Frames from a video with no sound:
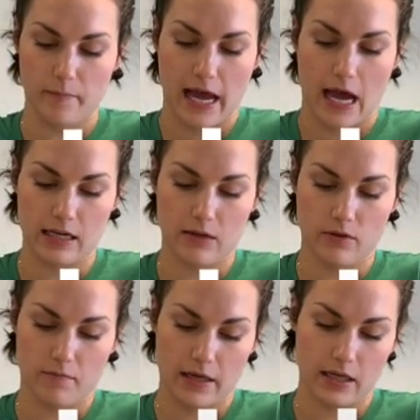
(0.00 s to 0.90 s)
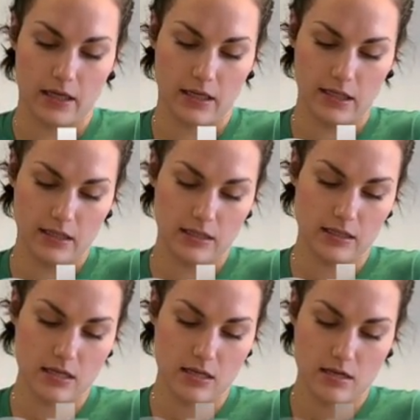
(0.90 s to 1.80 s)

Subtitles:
patty with my hands.